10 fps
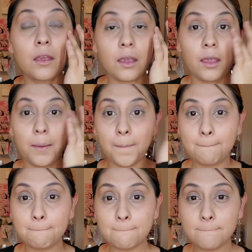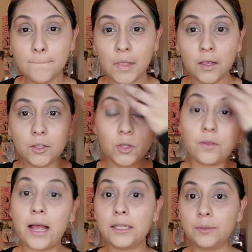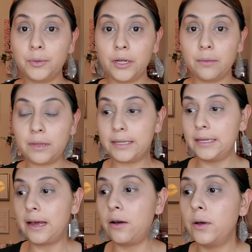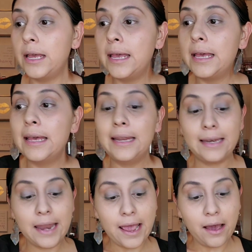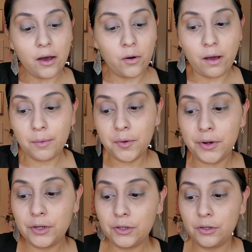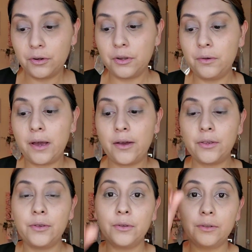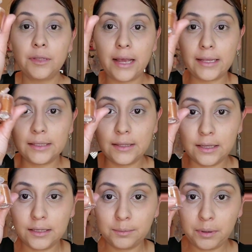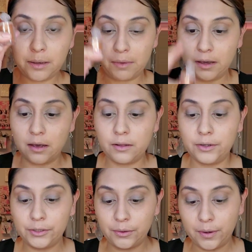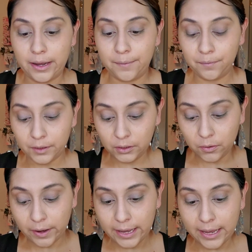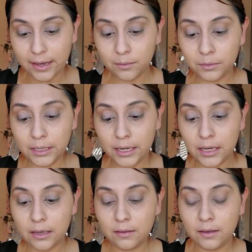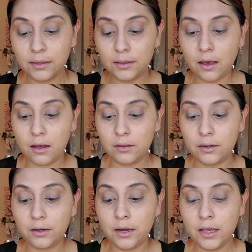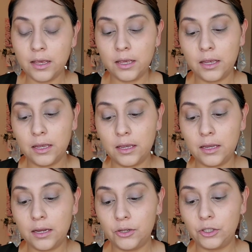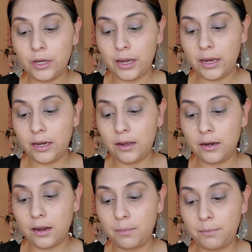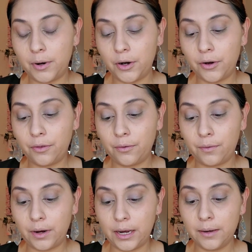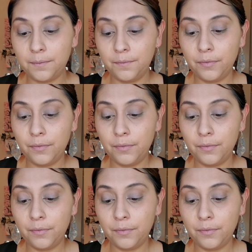Okay, so that's pretty blended out. Now I'm going to show you how you utilize these pigment colors, okay? So I am taking this color in shade number 3,